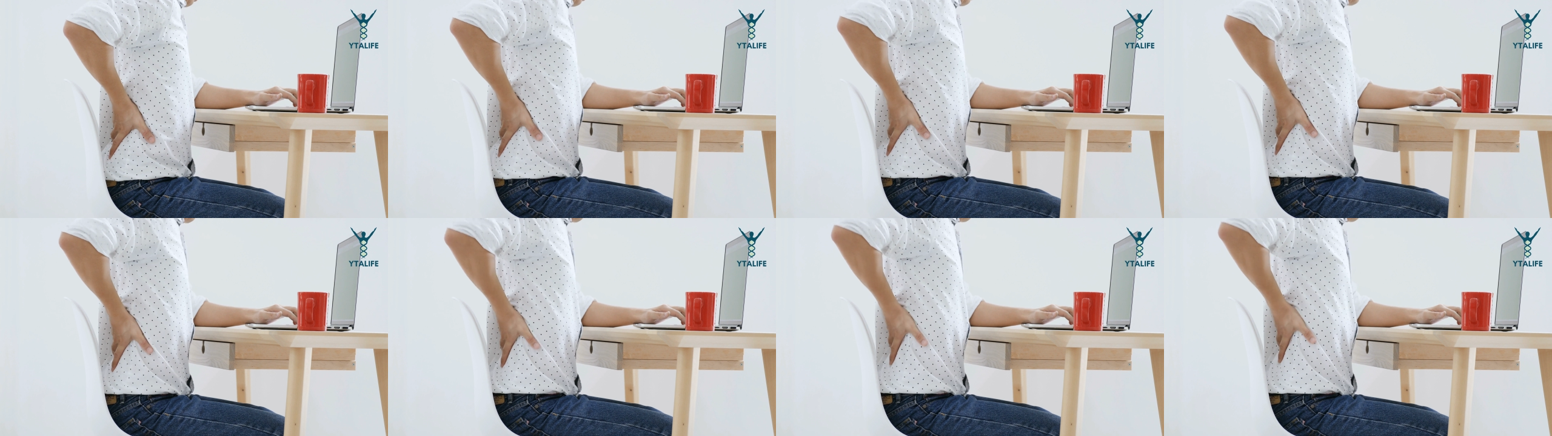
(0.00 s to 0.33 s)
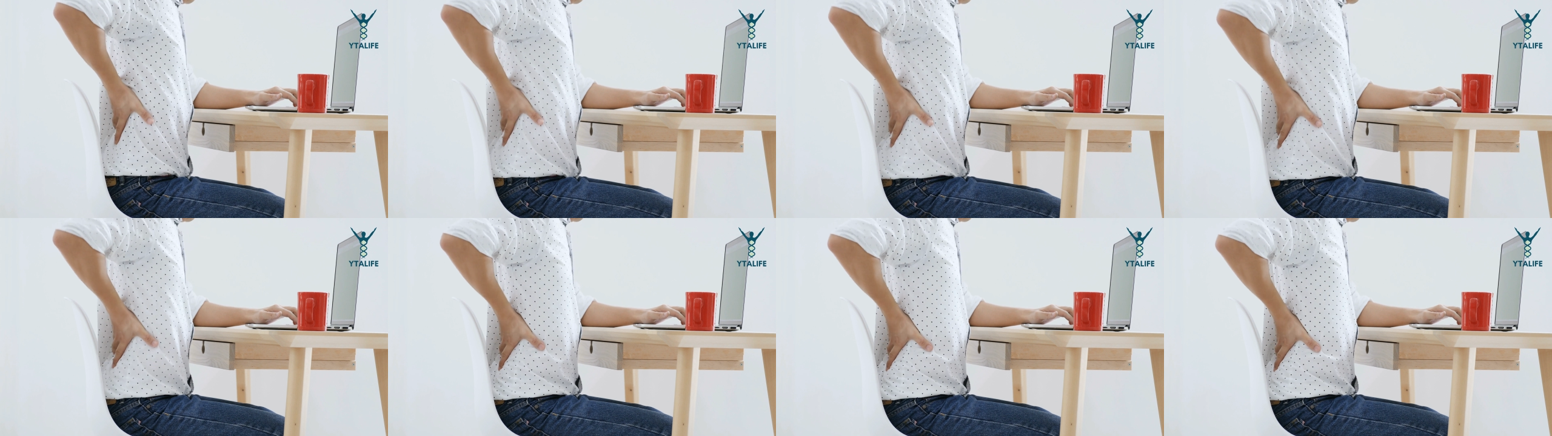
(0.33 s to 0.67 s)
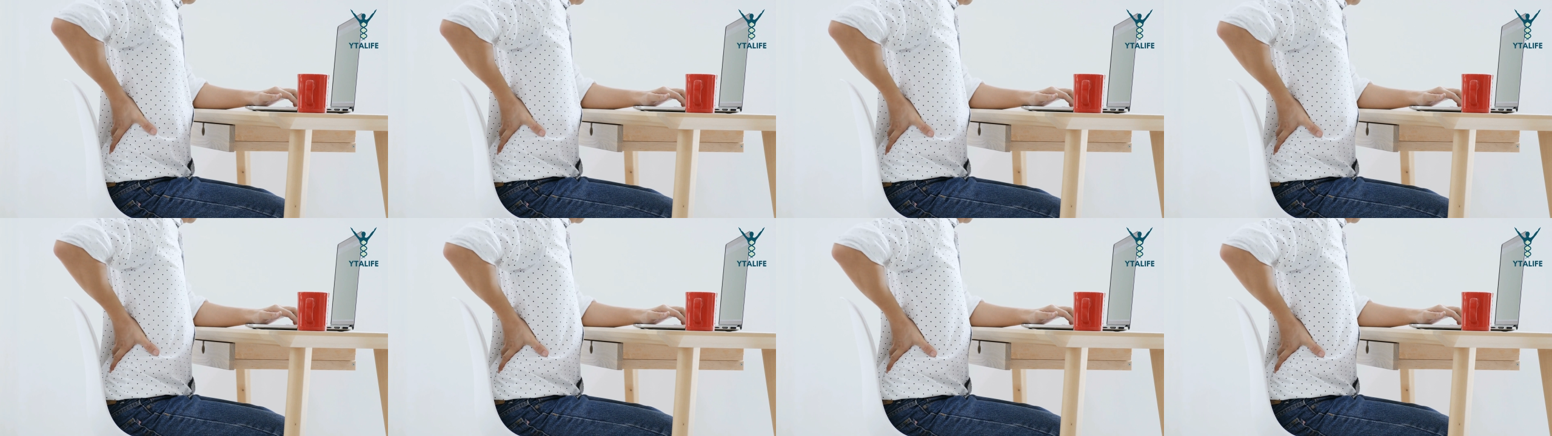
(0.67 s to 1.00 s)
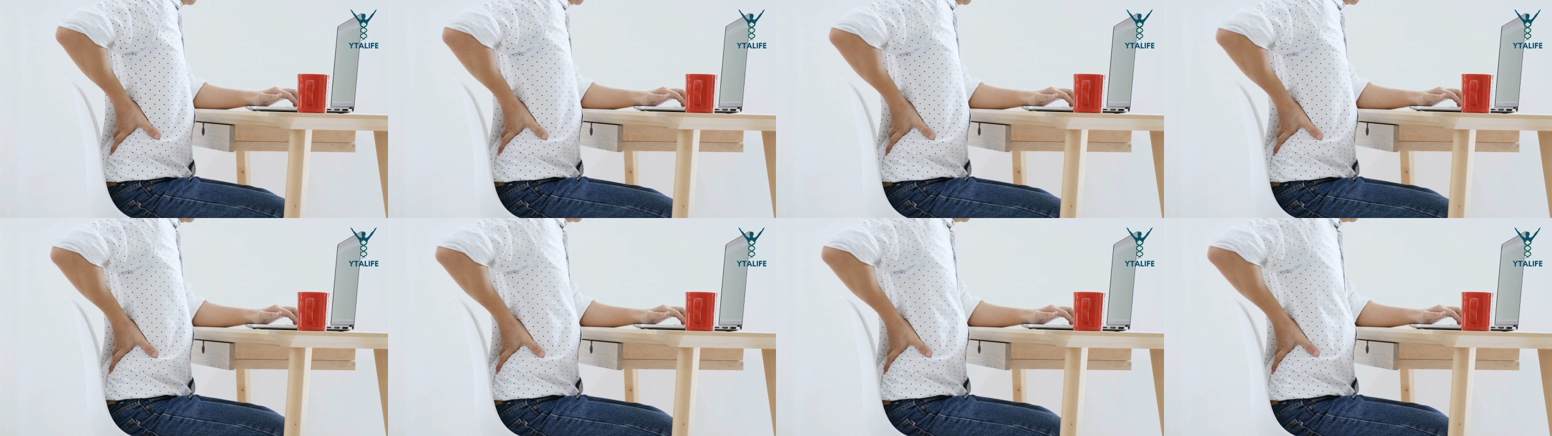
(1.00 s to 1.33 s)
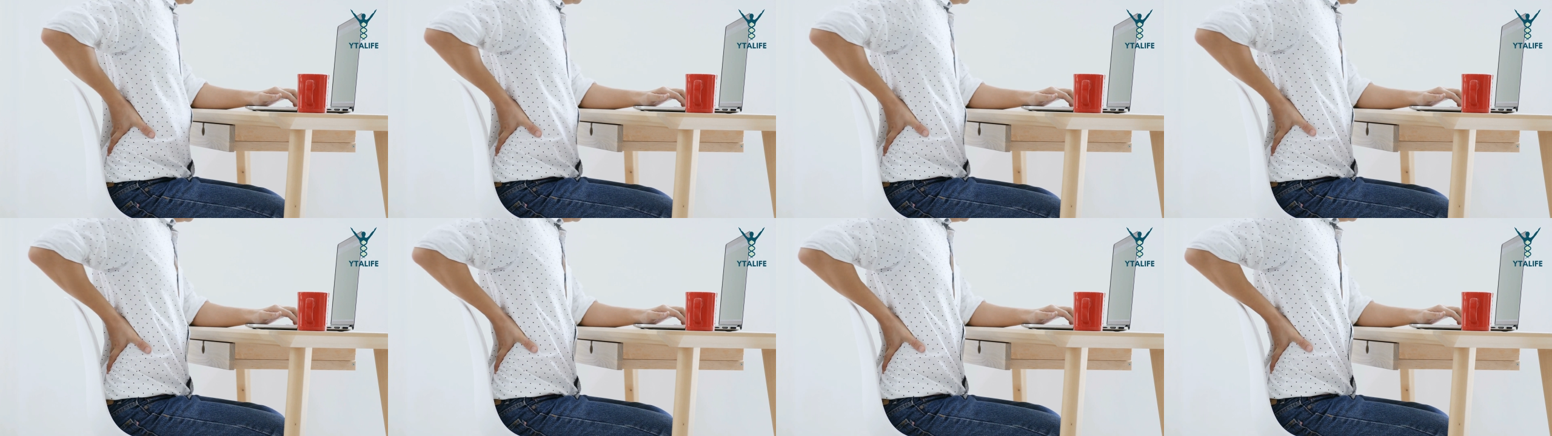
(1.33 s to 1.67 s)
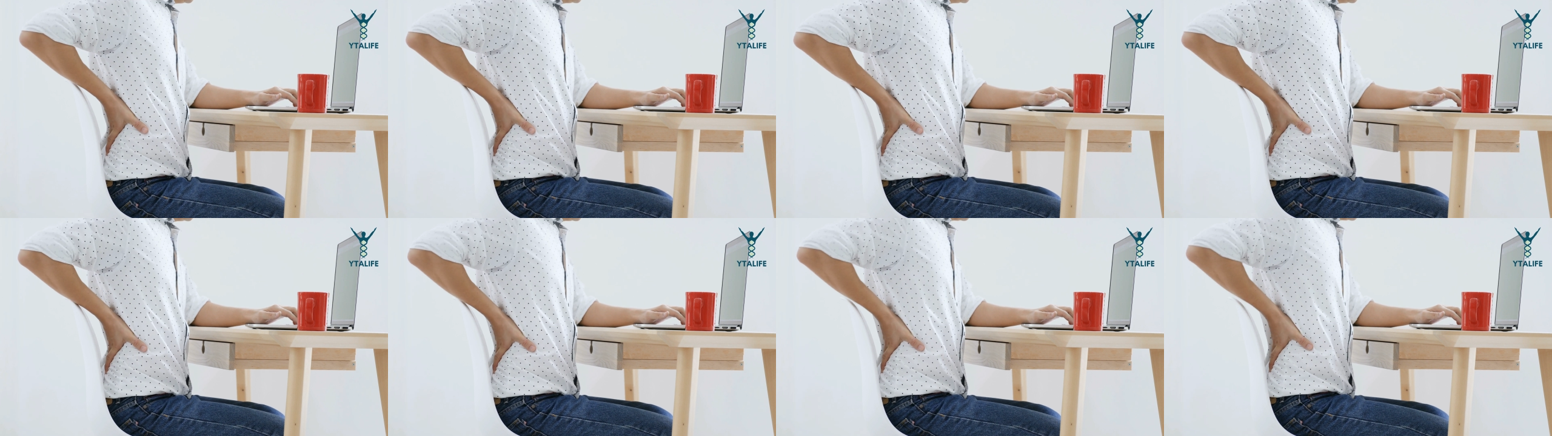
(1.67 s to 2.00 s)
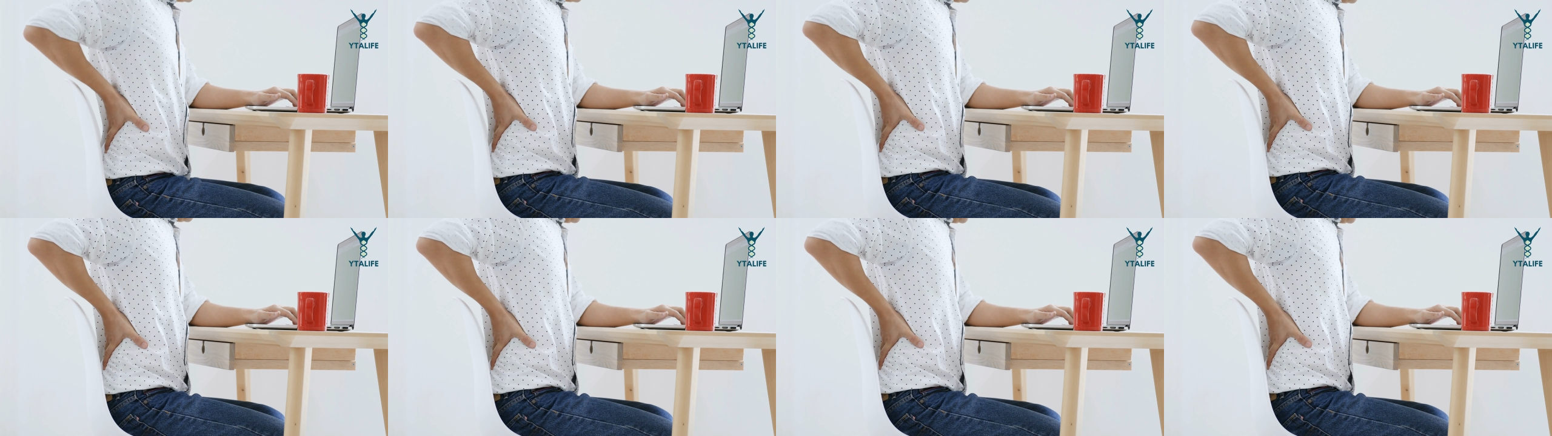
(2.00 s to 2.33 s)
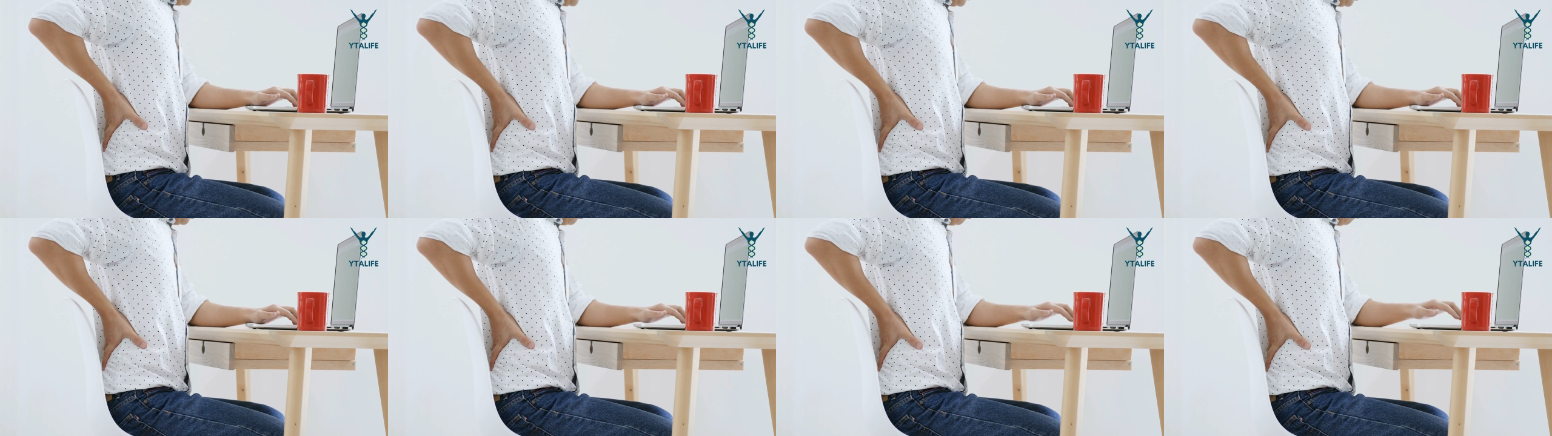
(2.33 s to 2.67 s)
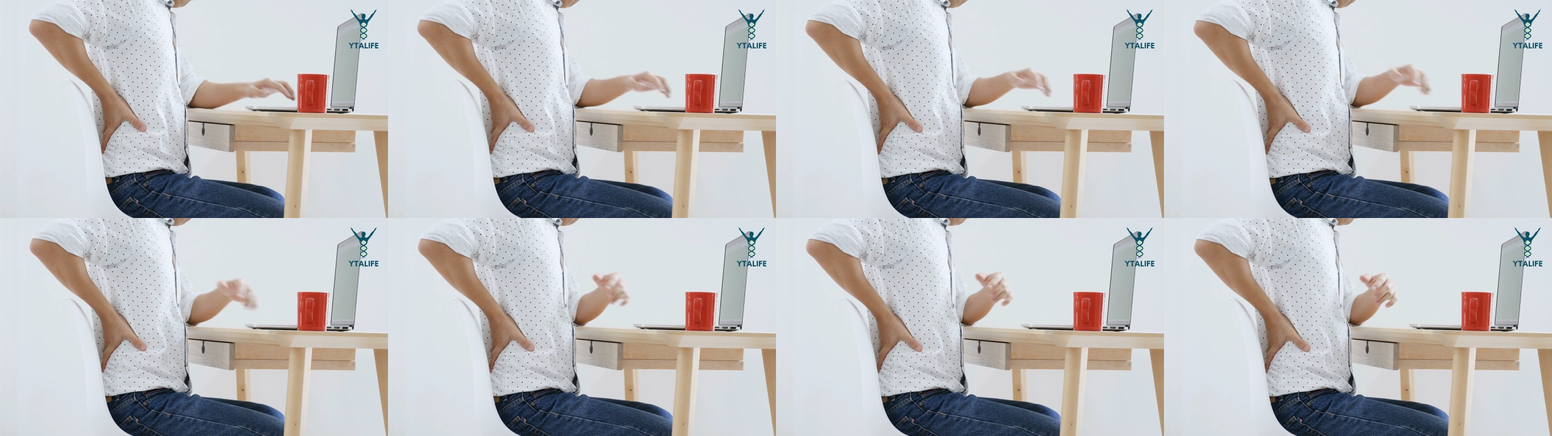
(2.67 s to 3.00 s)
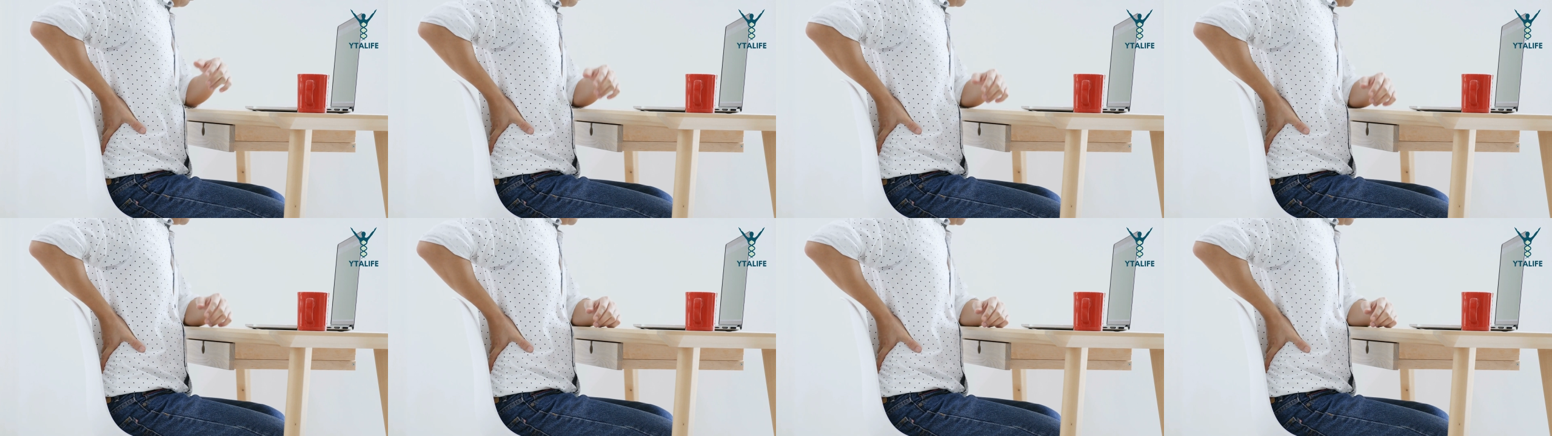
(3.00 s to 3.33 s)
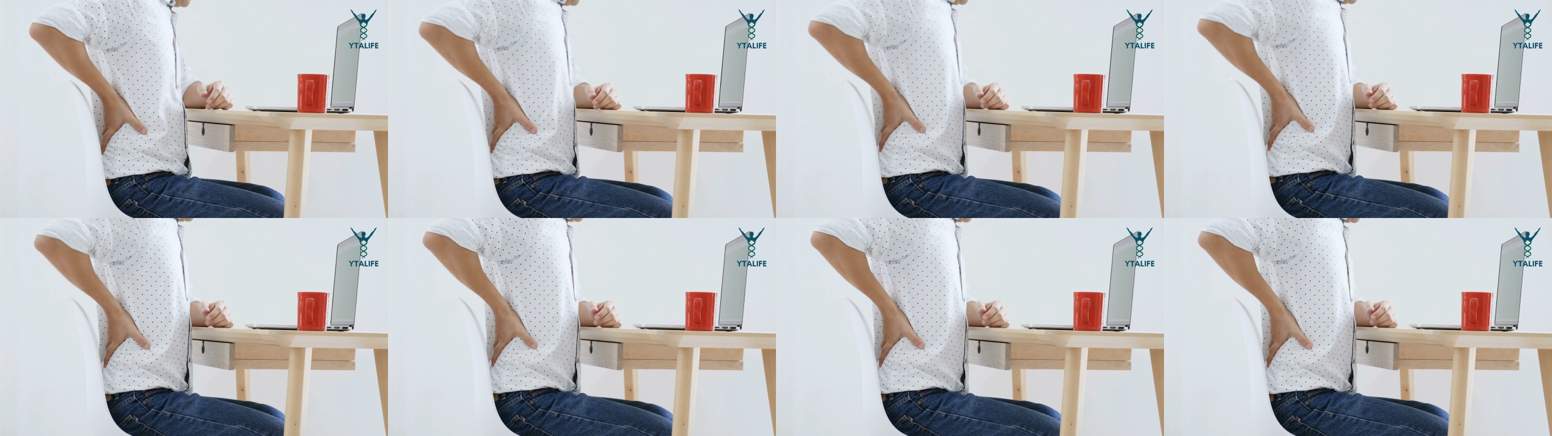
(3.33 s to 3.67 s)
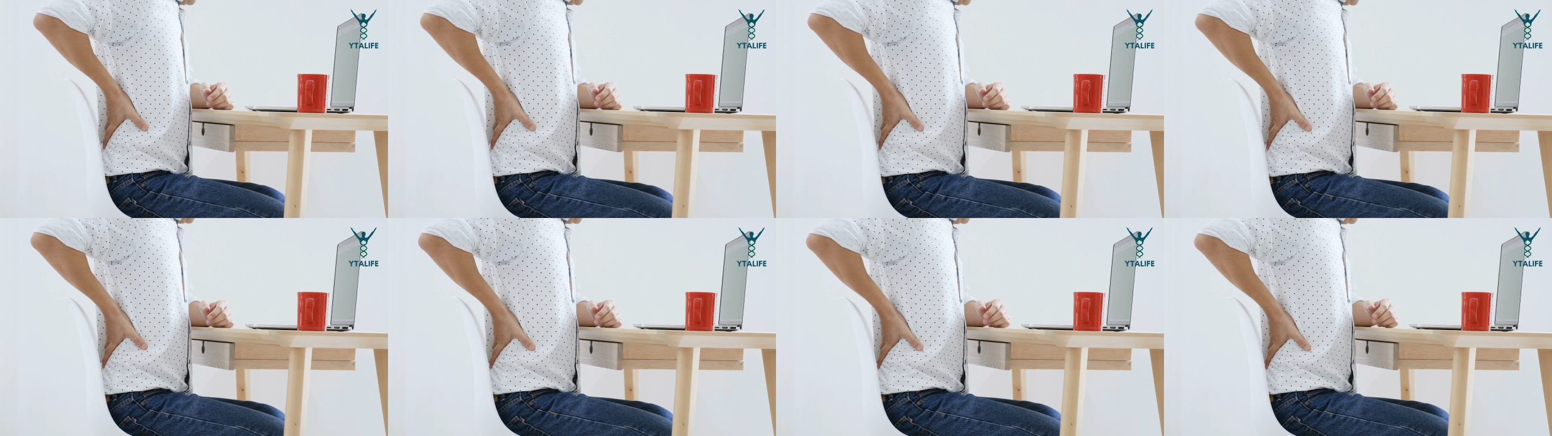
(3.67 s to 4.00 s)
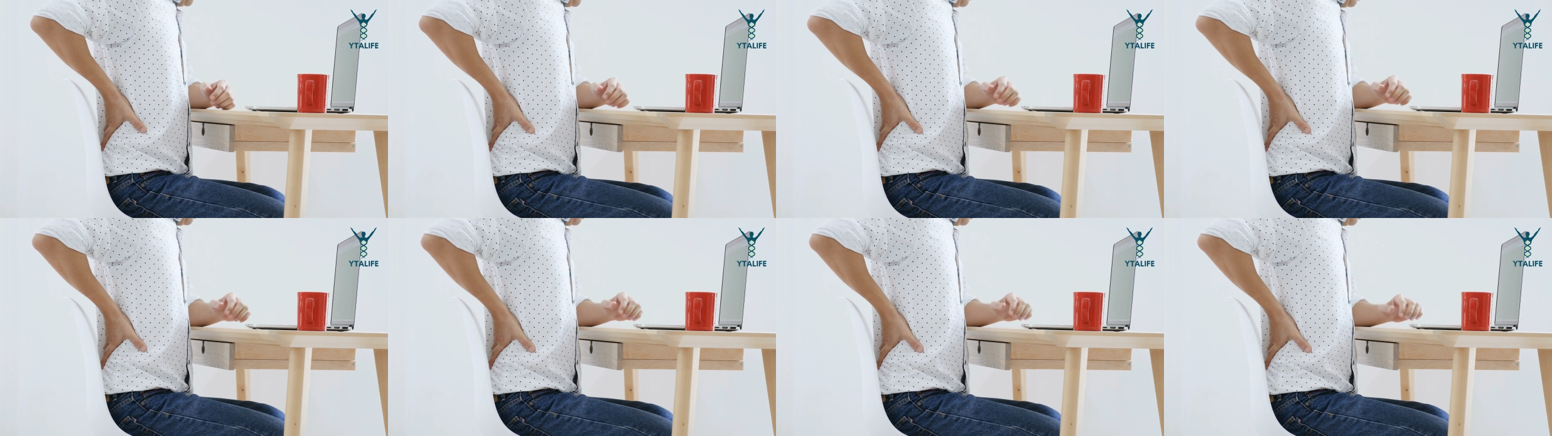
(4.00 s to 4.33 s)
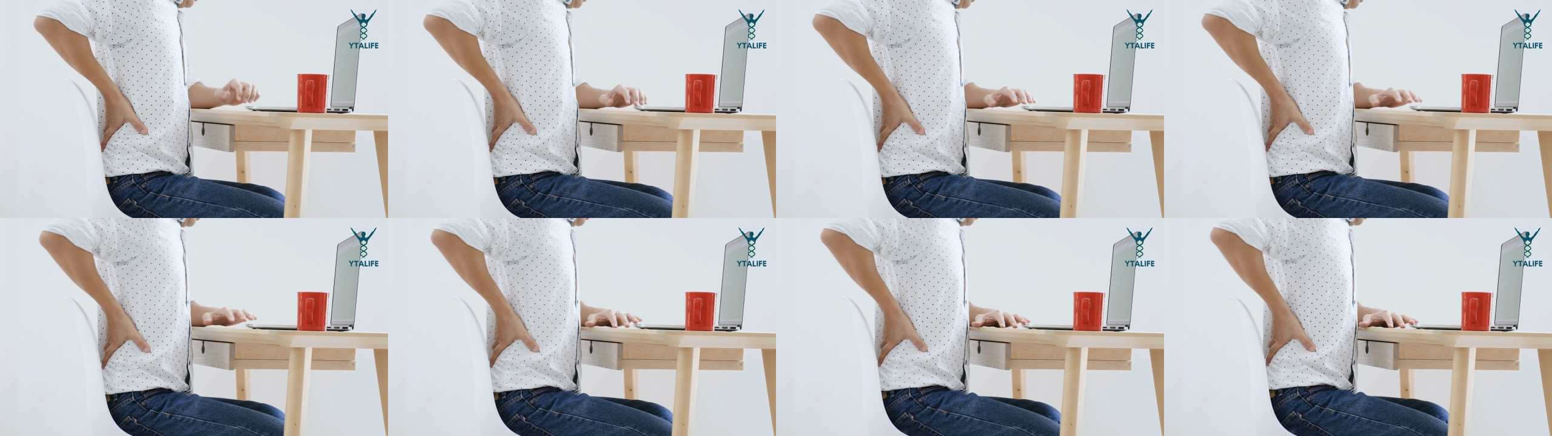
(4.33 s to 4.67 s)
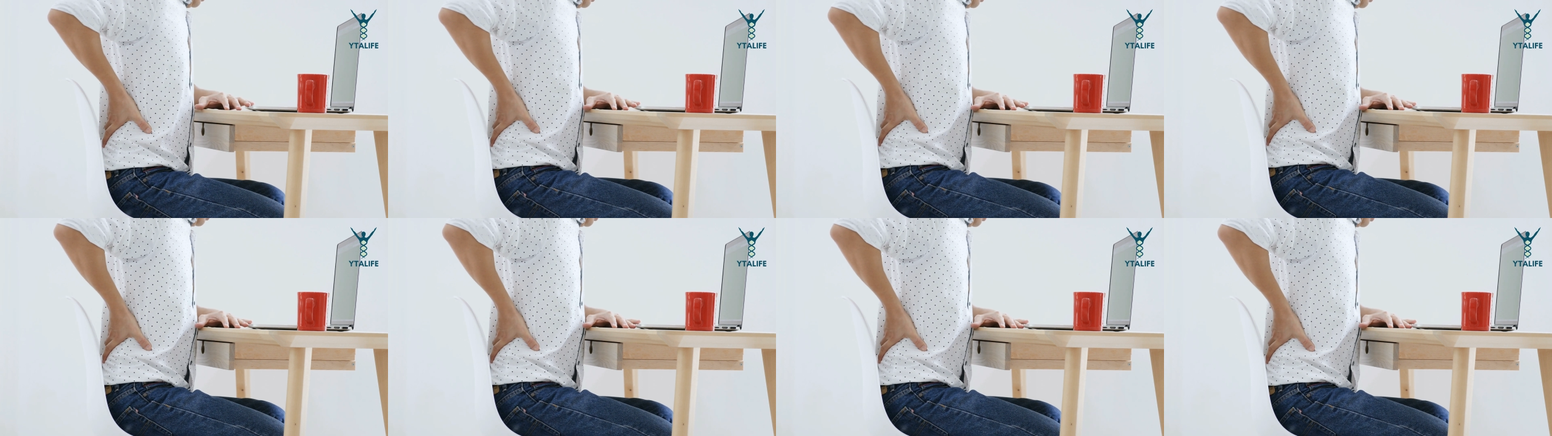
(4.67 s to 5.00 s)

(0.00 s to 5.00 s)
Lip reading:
(no speaker visible)